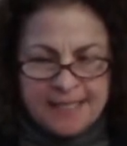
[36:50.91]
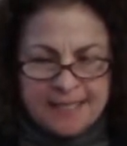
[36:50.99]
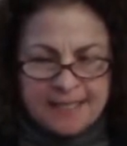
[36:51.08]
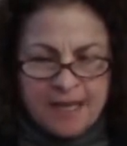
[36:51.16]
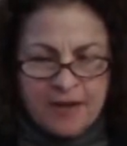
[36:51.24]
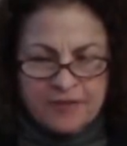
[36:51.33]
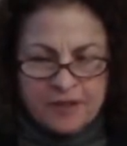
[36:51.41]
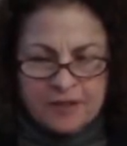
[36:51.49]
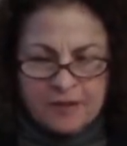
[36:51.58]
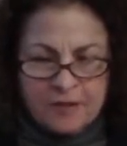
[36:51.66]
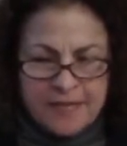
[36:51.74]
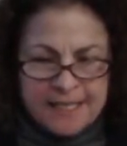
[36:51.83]
discovered
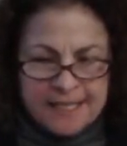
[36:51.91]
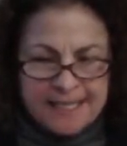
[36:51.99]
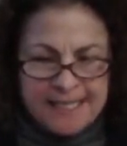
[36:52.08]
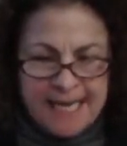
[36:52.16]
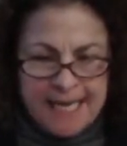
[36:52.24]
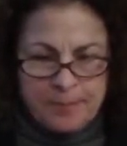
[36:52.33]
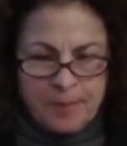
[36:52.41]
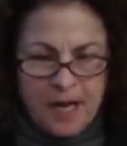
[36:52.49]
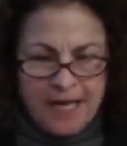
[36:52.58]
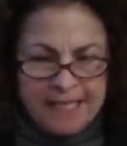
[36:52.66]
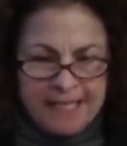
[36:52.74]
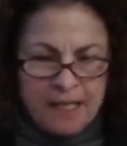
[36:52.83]
Gloria's dead
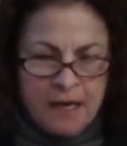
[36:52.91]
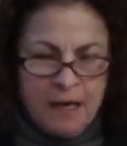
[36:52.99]
body